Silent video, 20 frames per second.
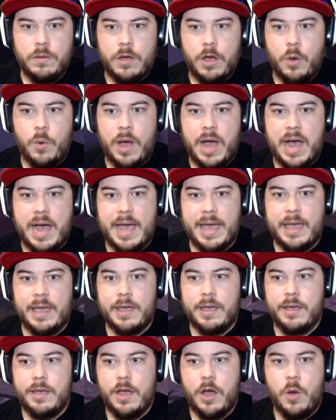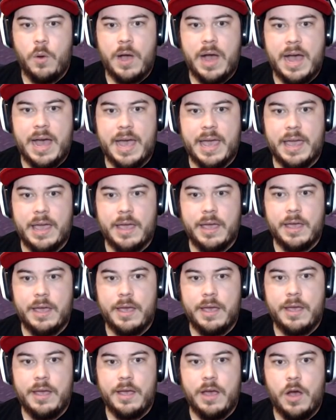Oh hi. Oh hi.
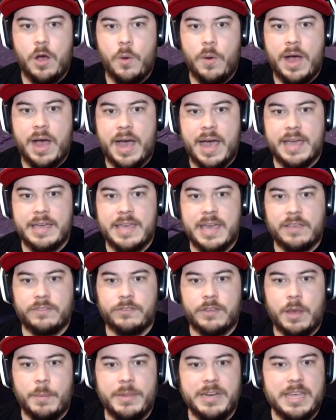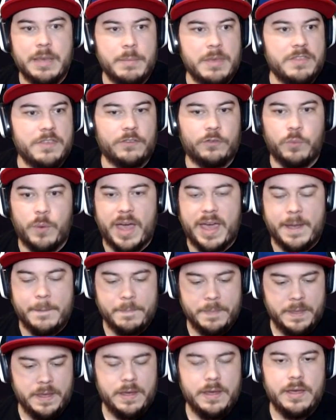Oh hi. Yes. Come and get me this
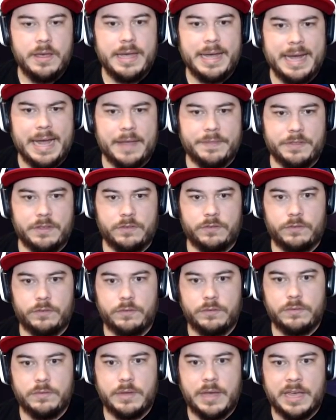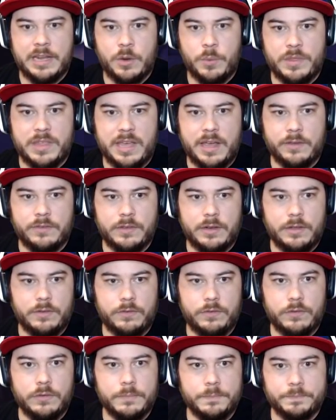way. I got this. I know where the exit
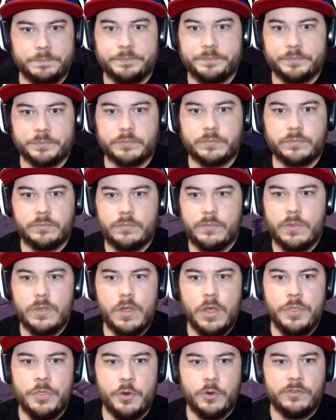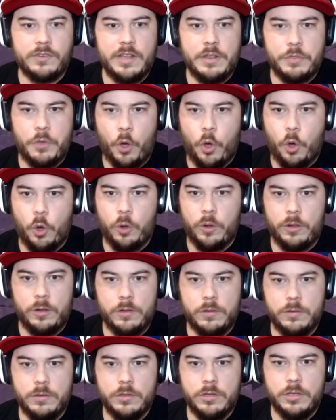is. thirteenth hole,